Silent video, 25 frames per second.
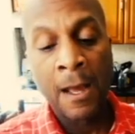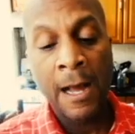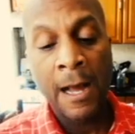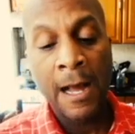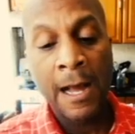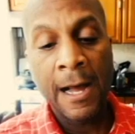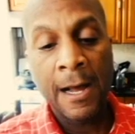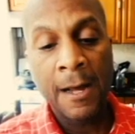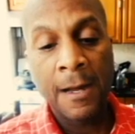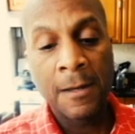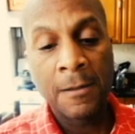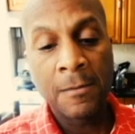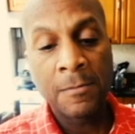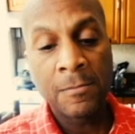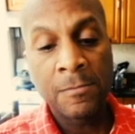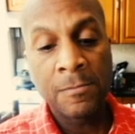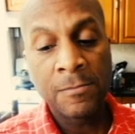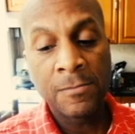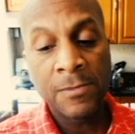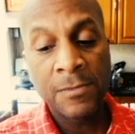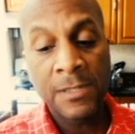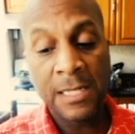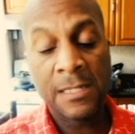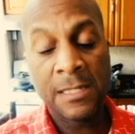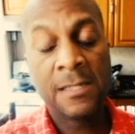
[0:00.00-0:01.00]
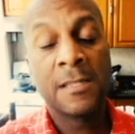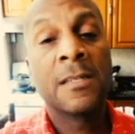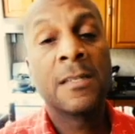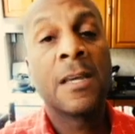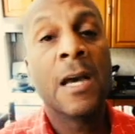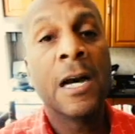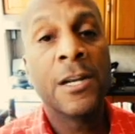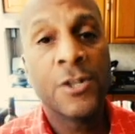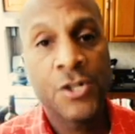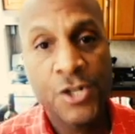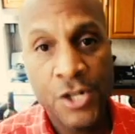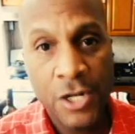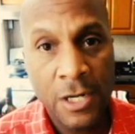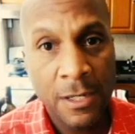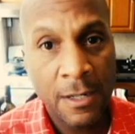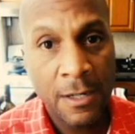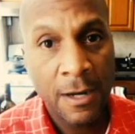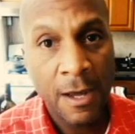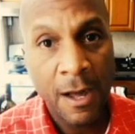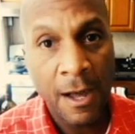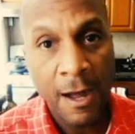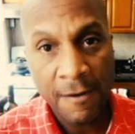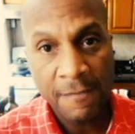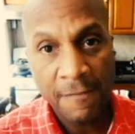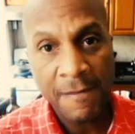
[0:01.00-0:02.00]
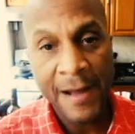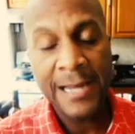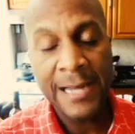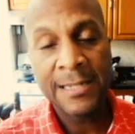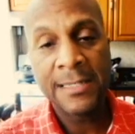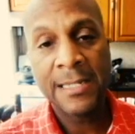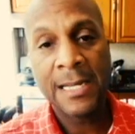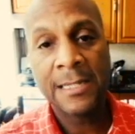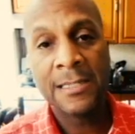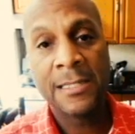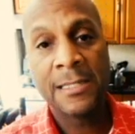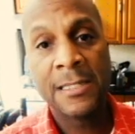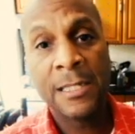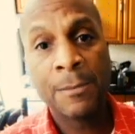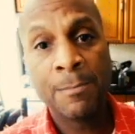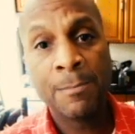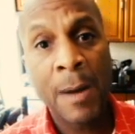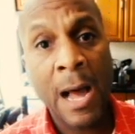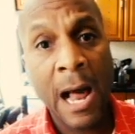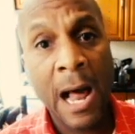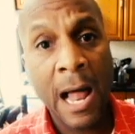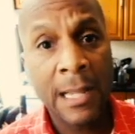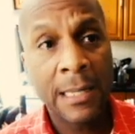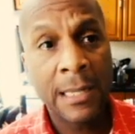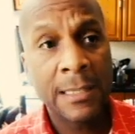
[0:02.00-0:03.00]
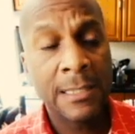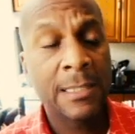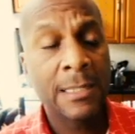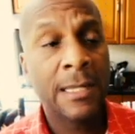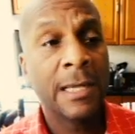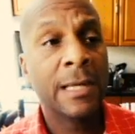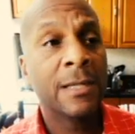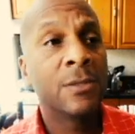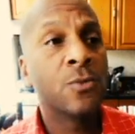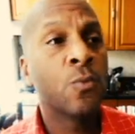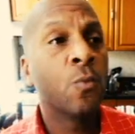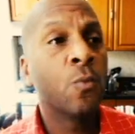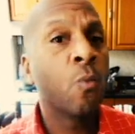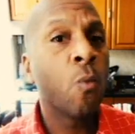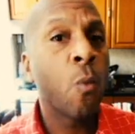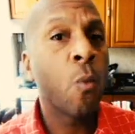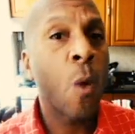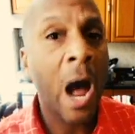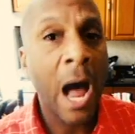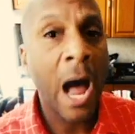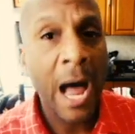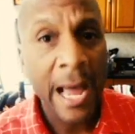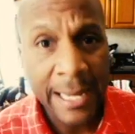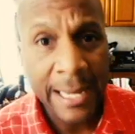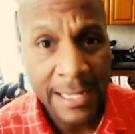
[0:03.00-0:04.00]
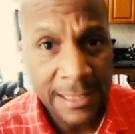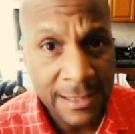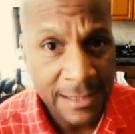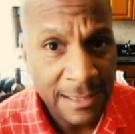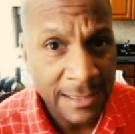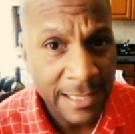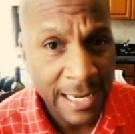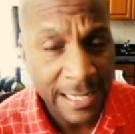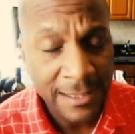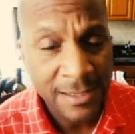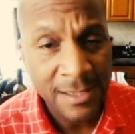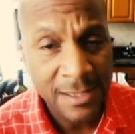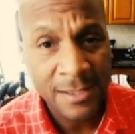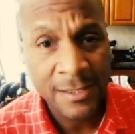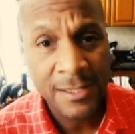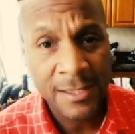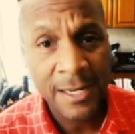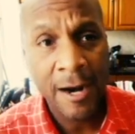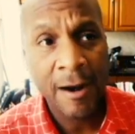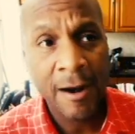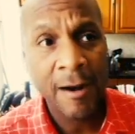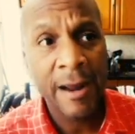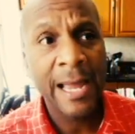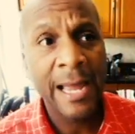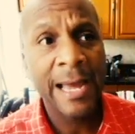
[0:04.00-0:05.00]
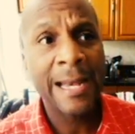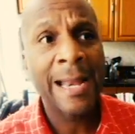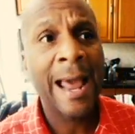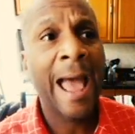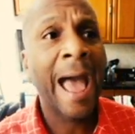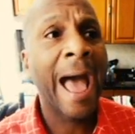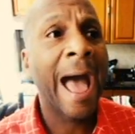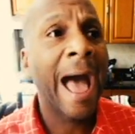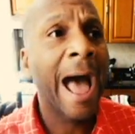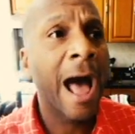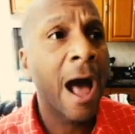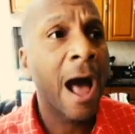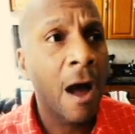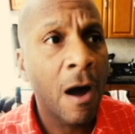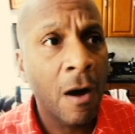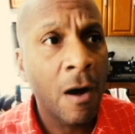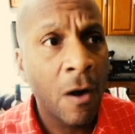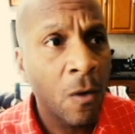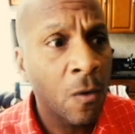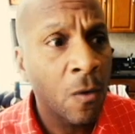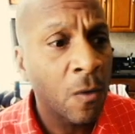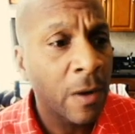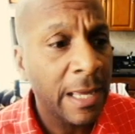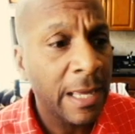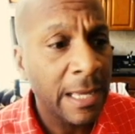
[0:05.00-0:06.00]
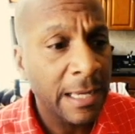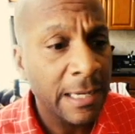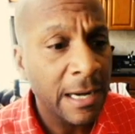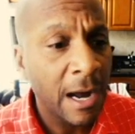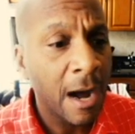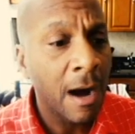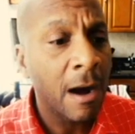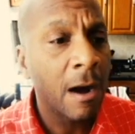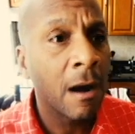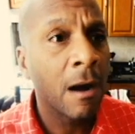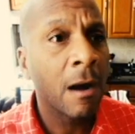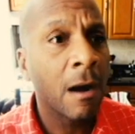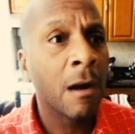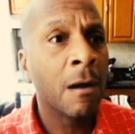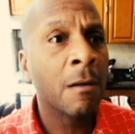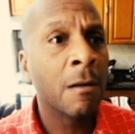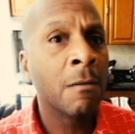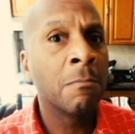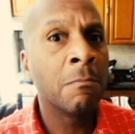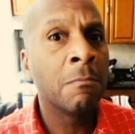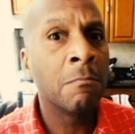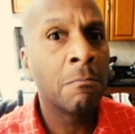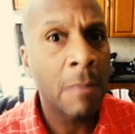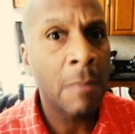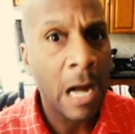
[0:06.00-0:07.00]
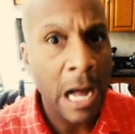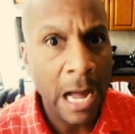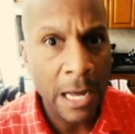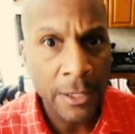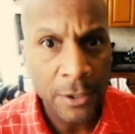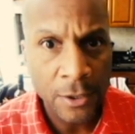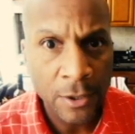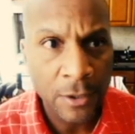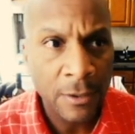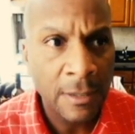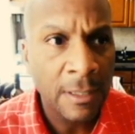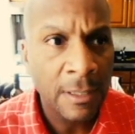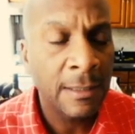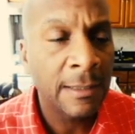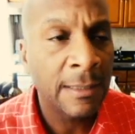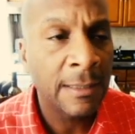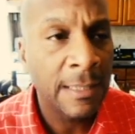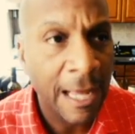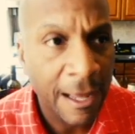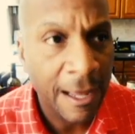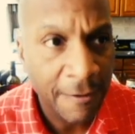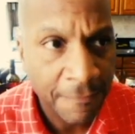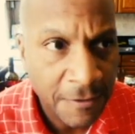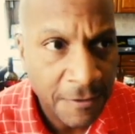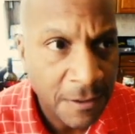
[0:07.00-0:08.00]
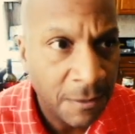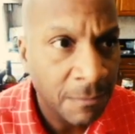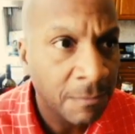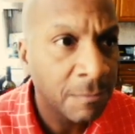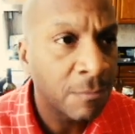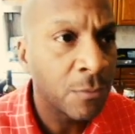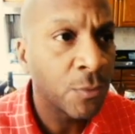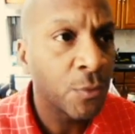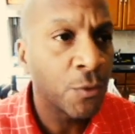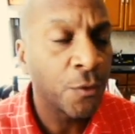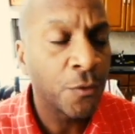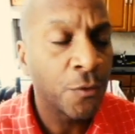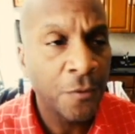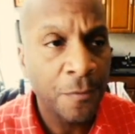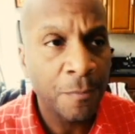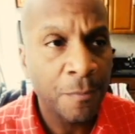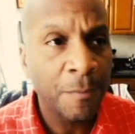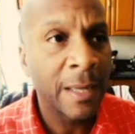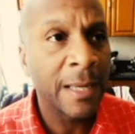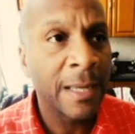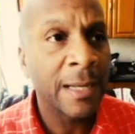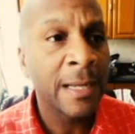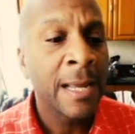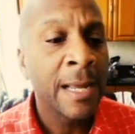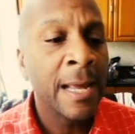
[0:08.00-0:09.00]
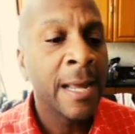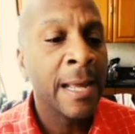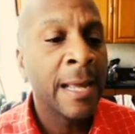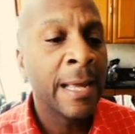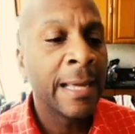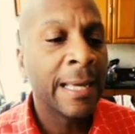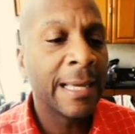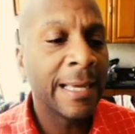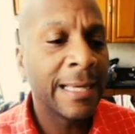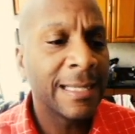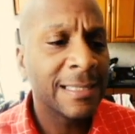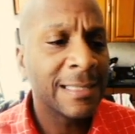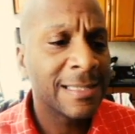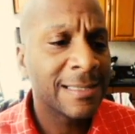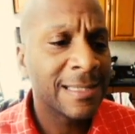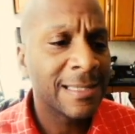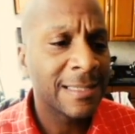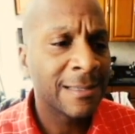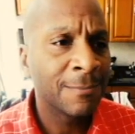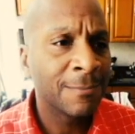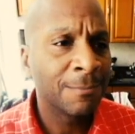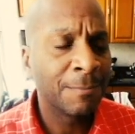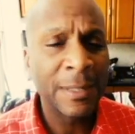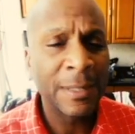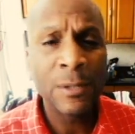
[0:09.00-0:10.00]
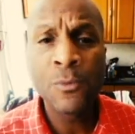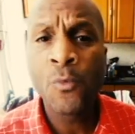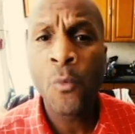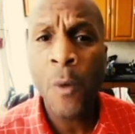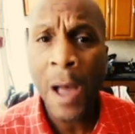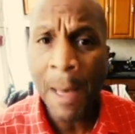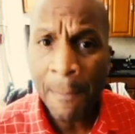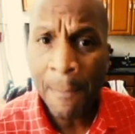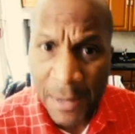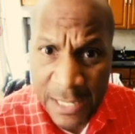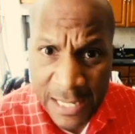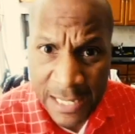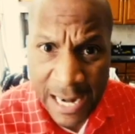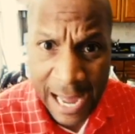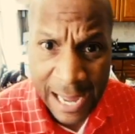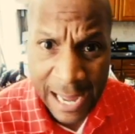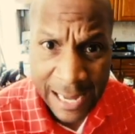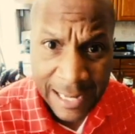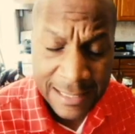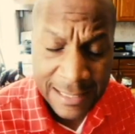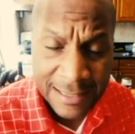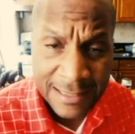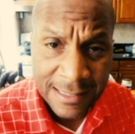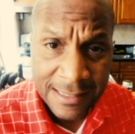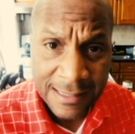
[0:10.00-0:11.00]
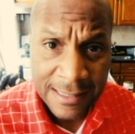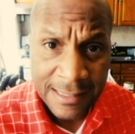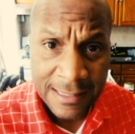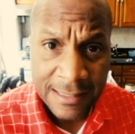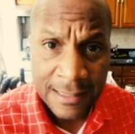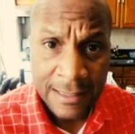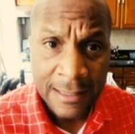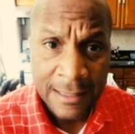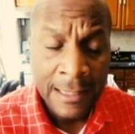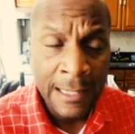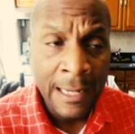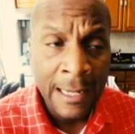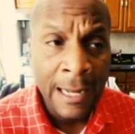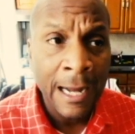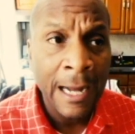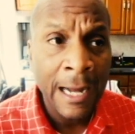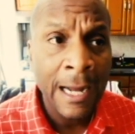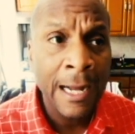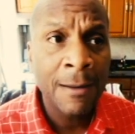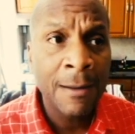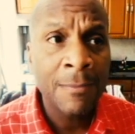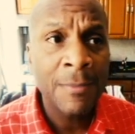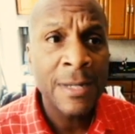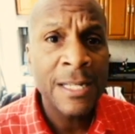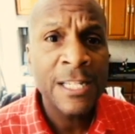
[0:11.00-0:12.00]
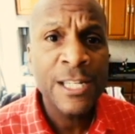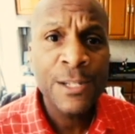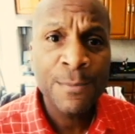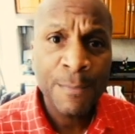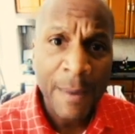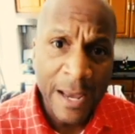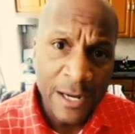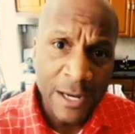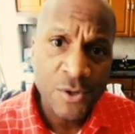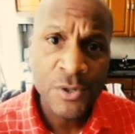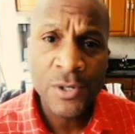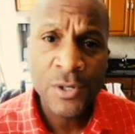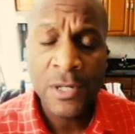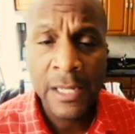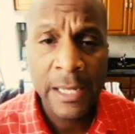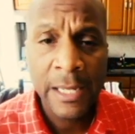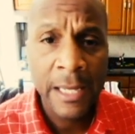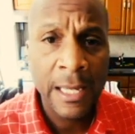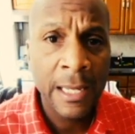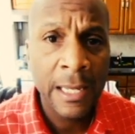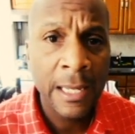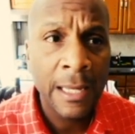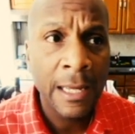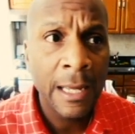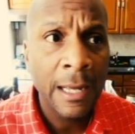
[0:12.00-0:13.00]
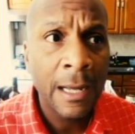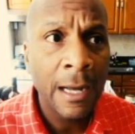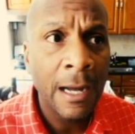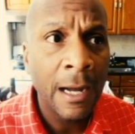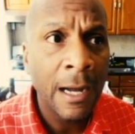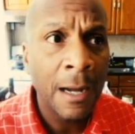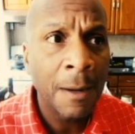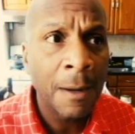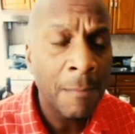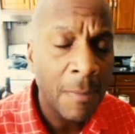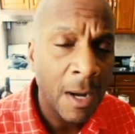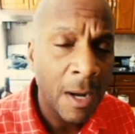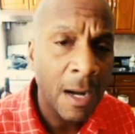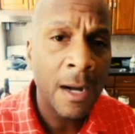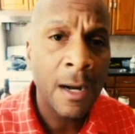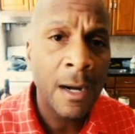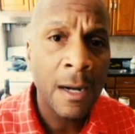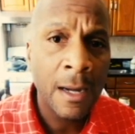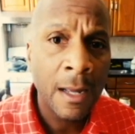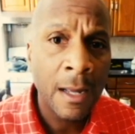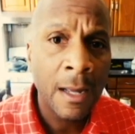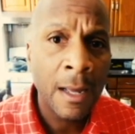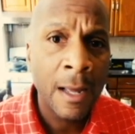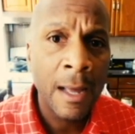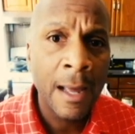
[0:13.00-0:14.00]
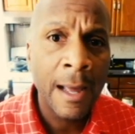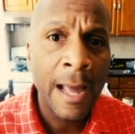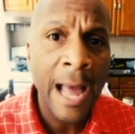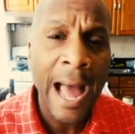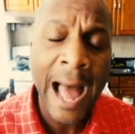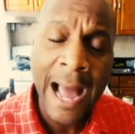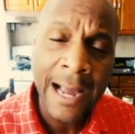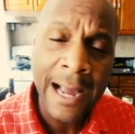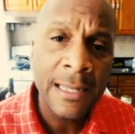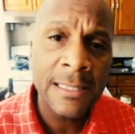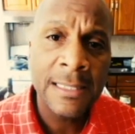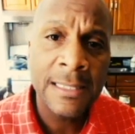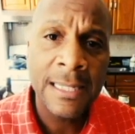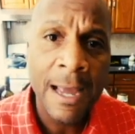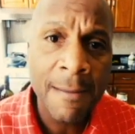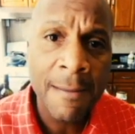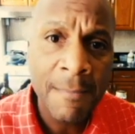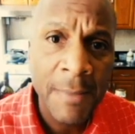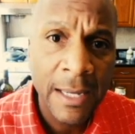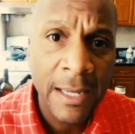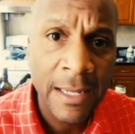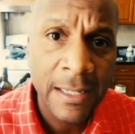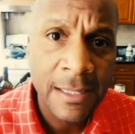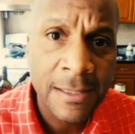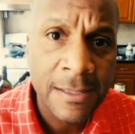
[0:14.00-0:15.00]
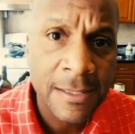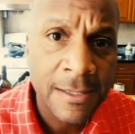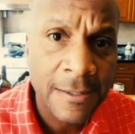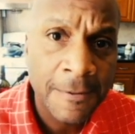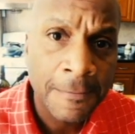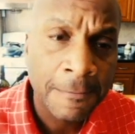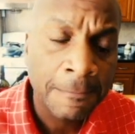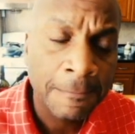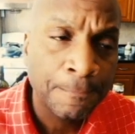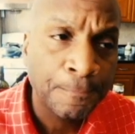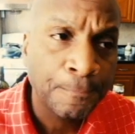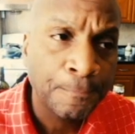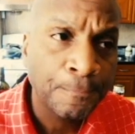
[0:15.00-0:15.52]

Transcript: uh, discussion of identity politics, why it's necessary, and how in our modern left movement, it's been weaponized, um, especially among academics.